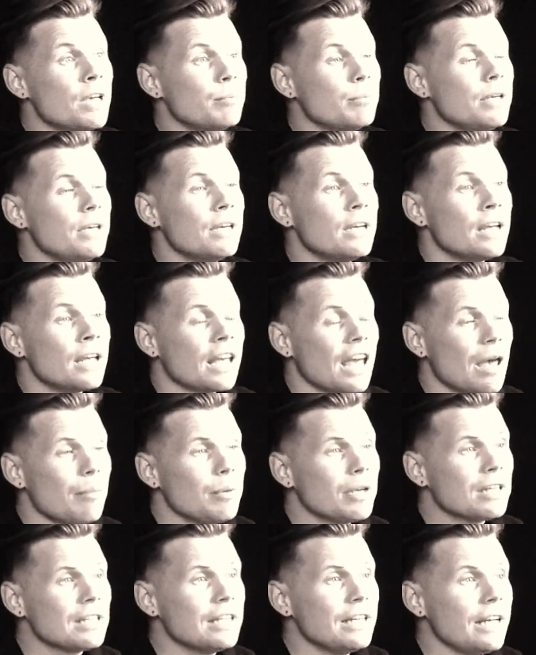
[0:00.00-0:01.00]
may be
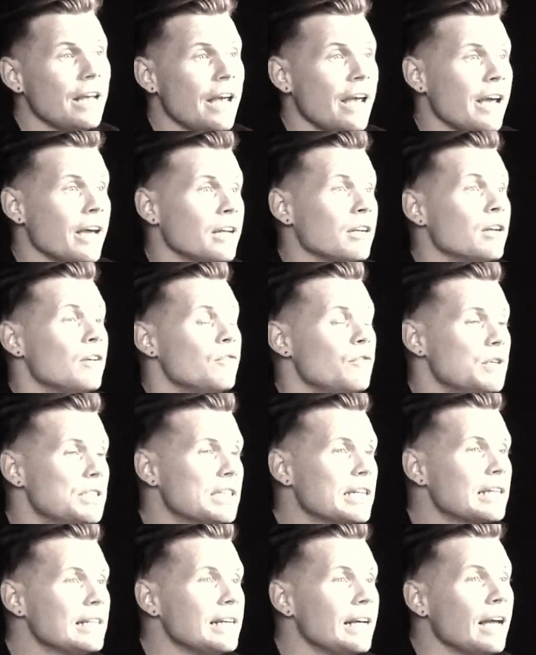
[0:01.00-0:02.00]
chemically and
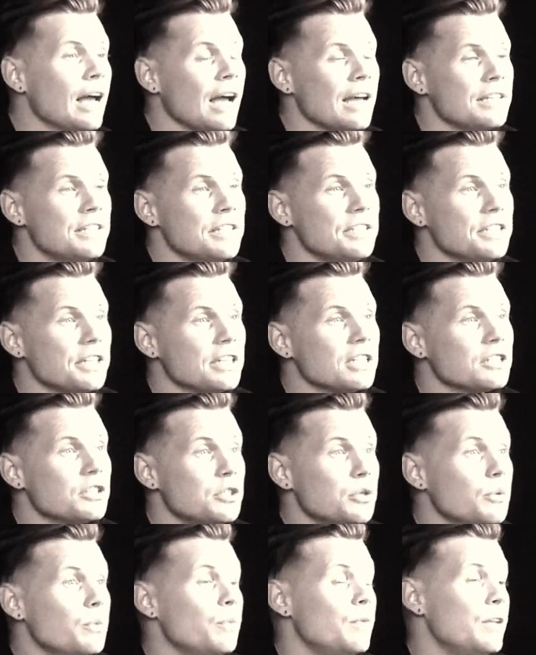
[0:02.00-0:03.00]
physically identical
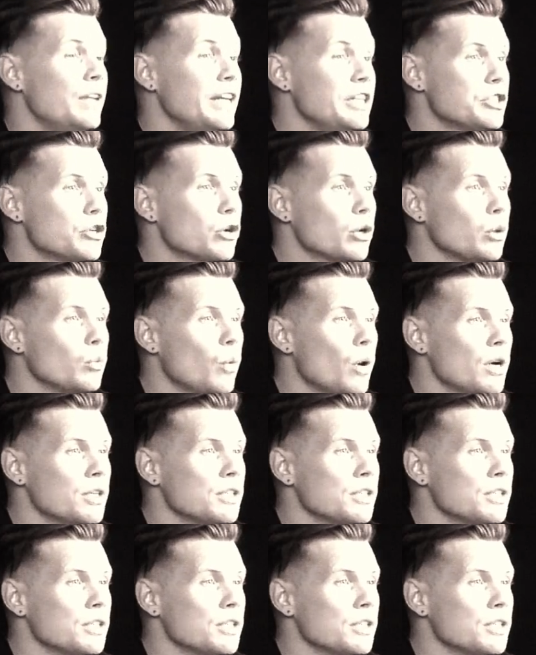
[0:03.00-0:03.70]
to the natural